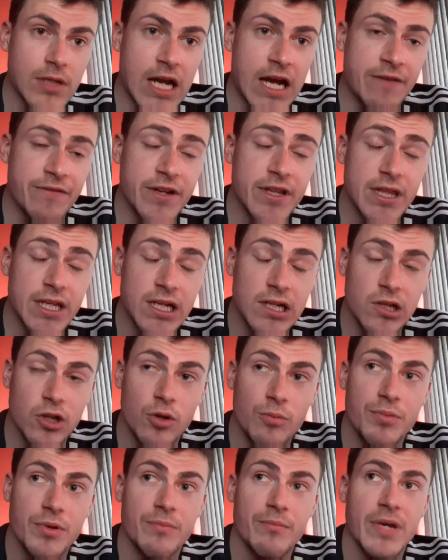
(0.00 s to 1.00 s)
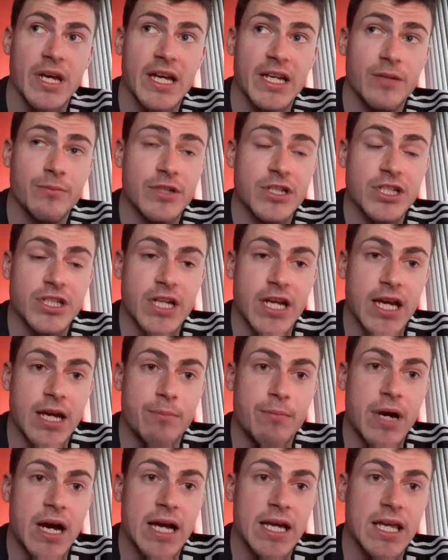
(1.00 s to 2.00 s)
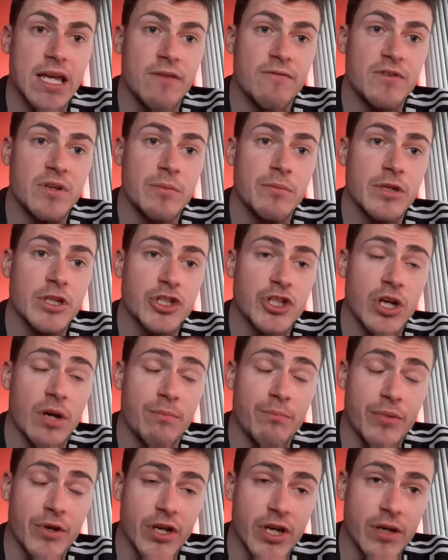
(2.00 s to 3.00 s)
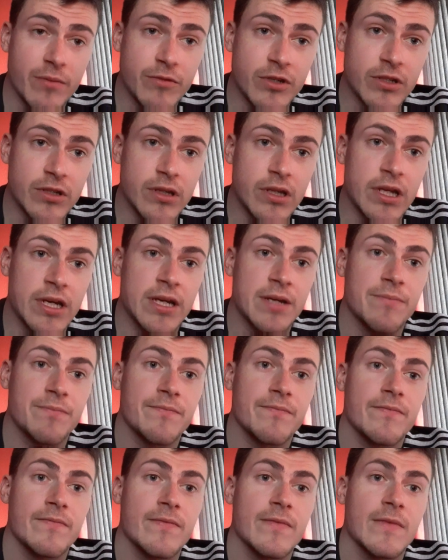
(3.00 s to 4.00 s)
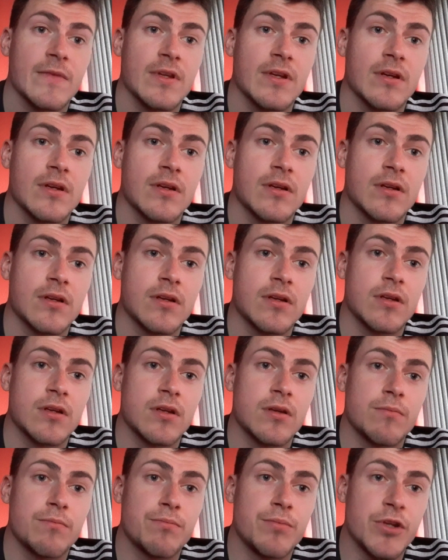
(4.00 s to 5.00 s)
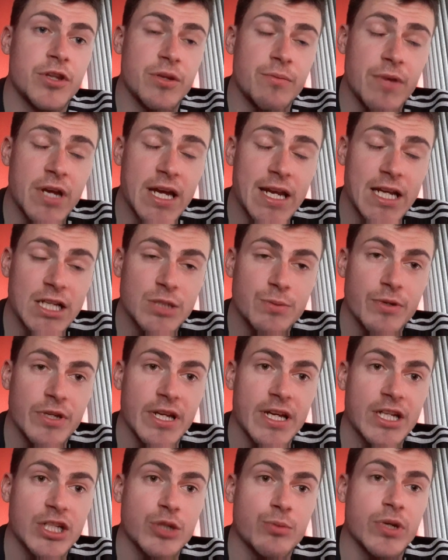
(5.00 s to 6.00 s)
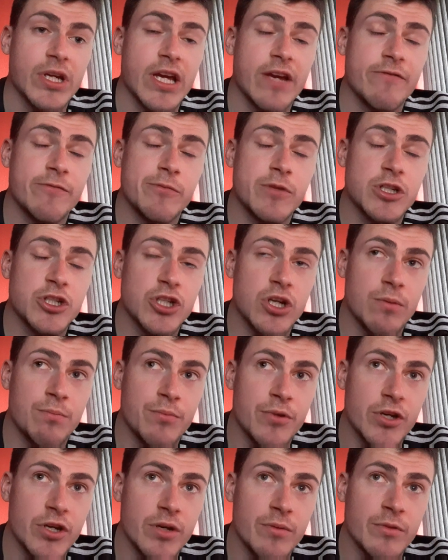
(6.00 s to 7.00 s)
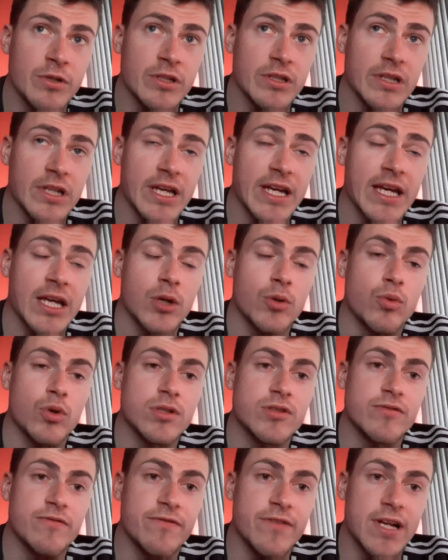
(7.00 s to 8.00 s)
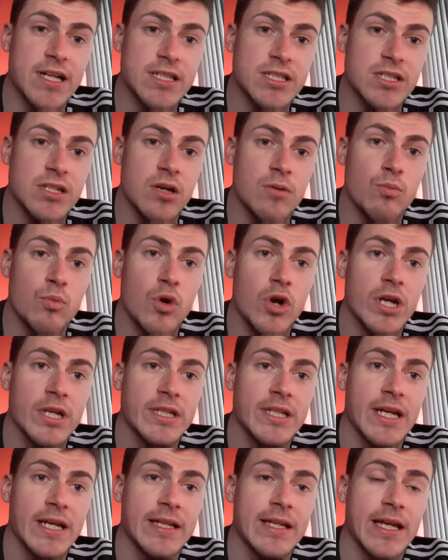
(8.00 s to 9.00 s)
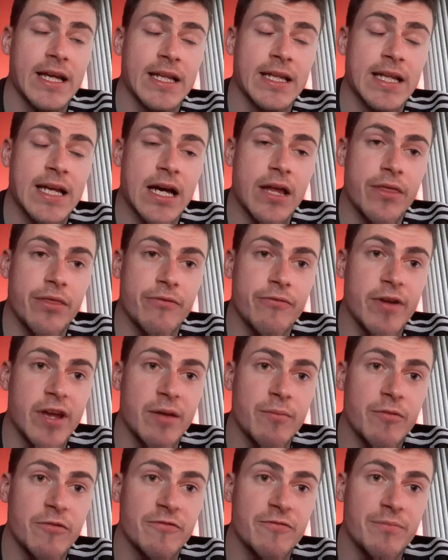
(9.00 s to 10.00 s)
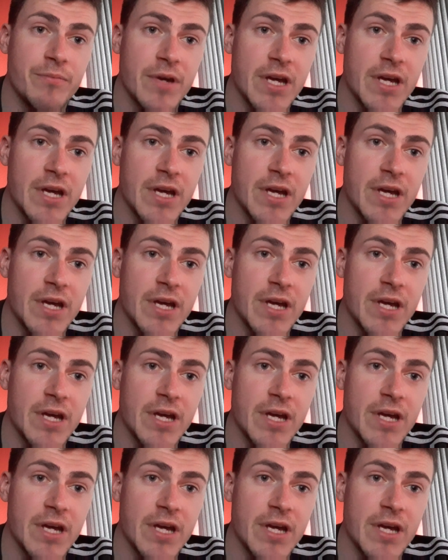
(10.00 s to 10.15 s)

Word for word: I think the club made a mistake by giving him the job permanently. But the main explanation for giving the job permanently was reflecting on what he did in that three month